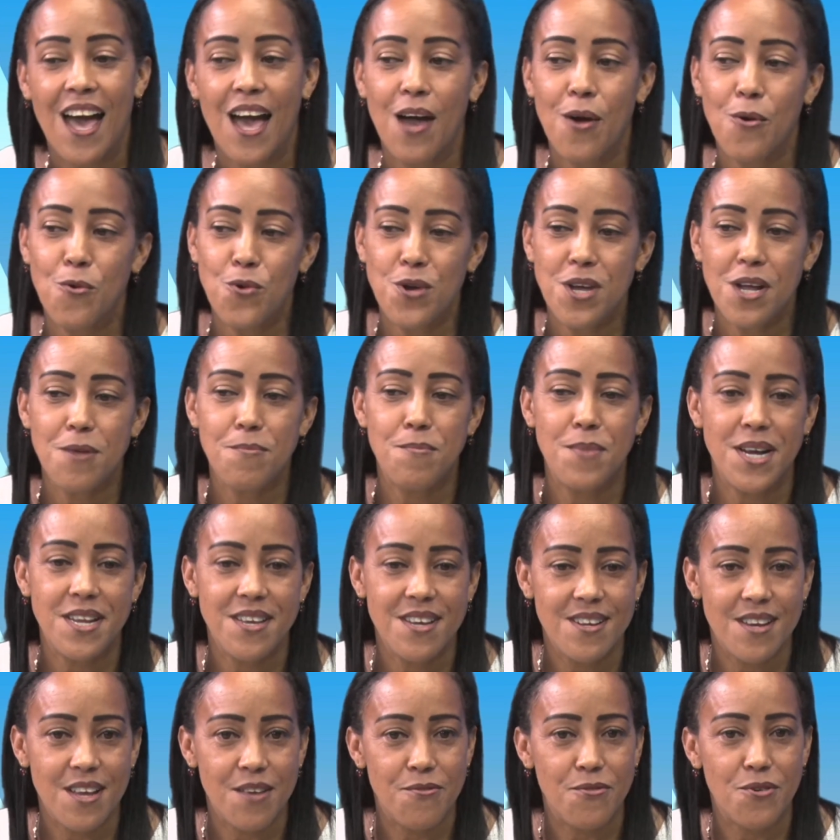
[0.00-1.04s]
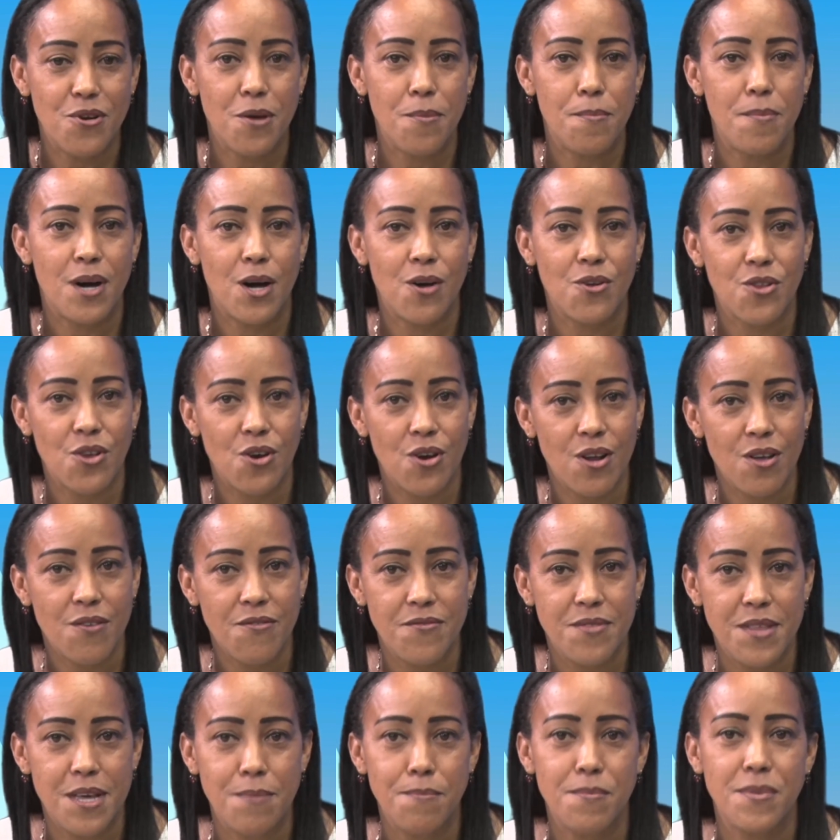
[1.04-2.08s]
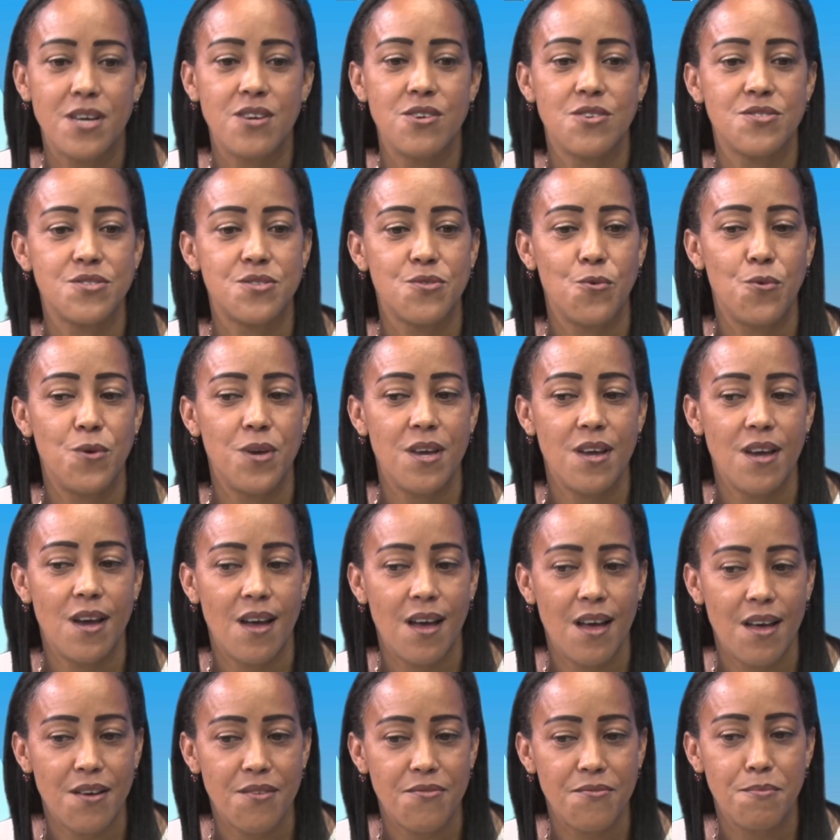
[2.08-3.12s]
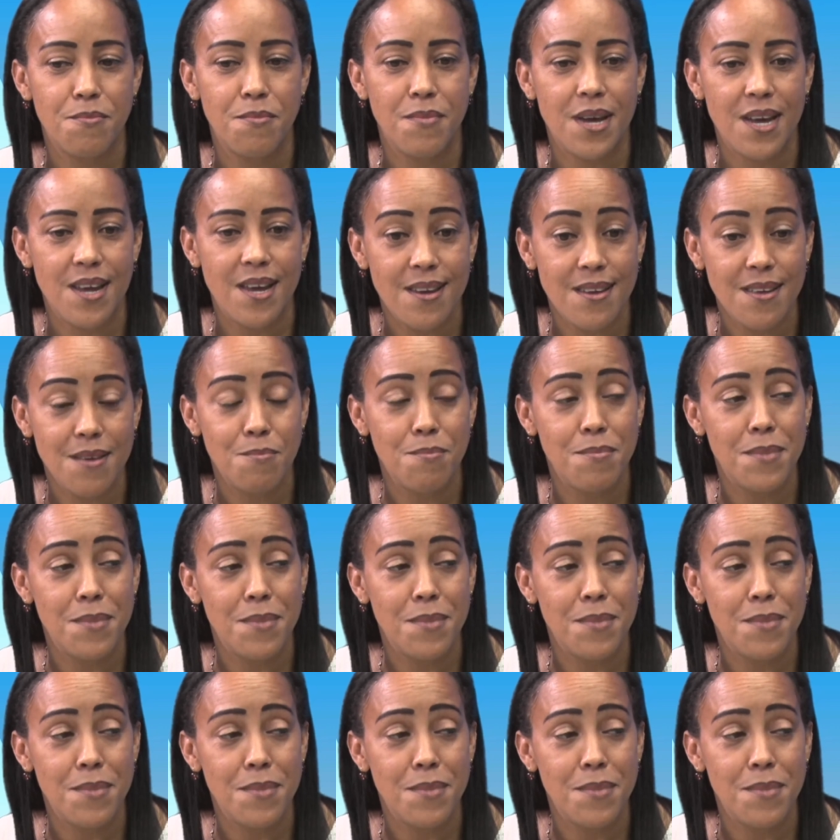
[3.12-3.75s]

And we are very grateful about all of them because we have many,